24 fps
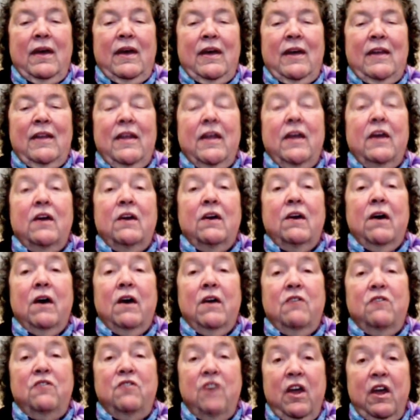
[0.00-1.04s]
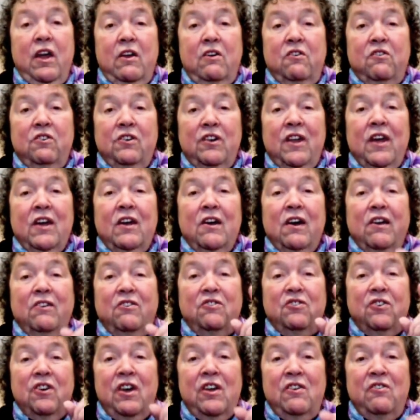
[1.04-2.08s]
And let God change. Let God
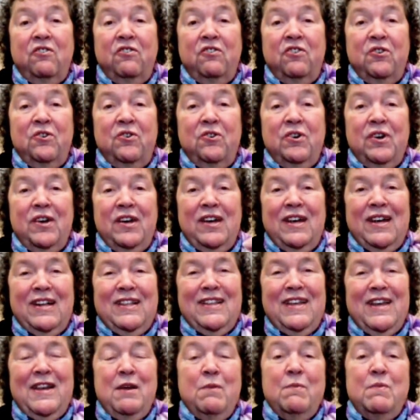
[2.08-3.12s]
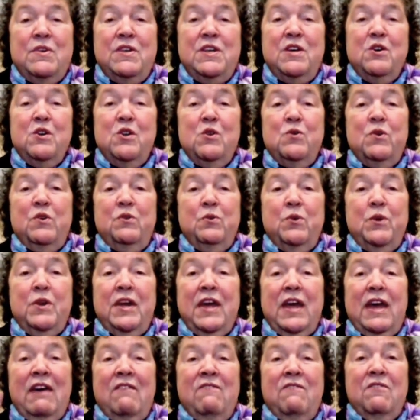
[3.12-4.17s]
change you. Let Him deal with
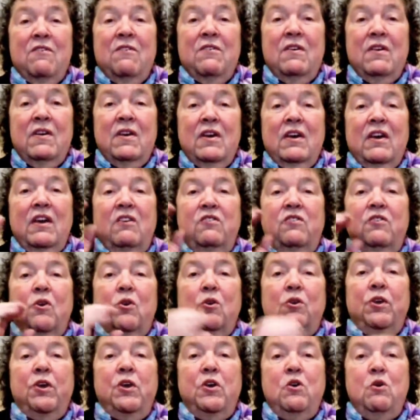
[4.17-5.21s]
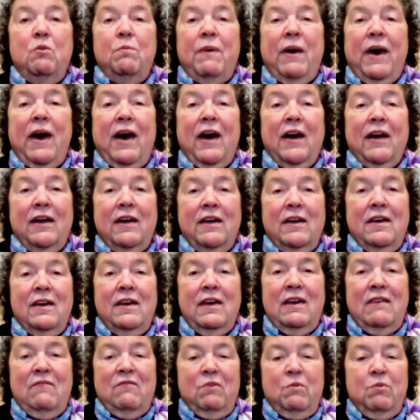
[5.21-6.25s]
whatever is holding you back
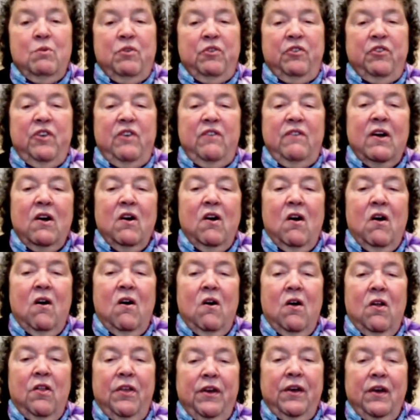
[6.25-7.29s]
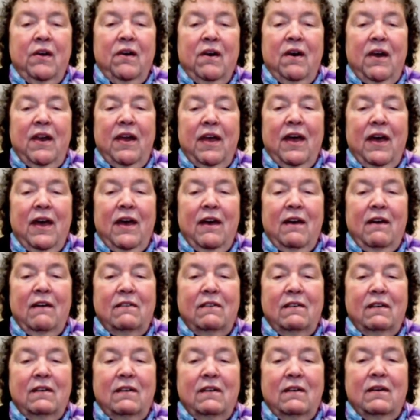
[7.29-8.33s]
from receiving all that God
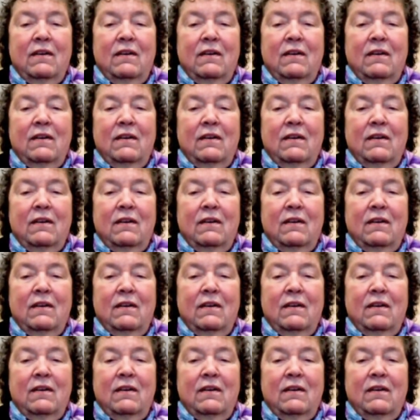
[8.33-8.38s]
has.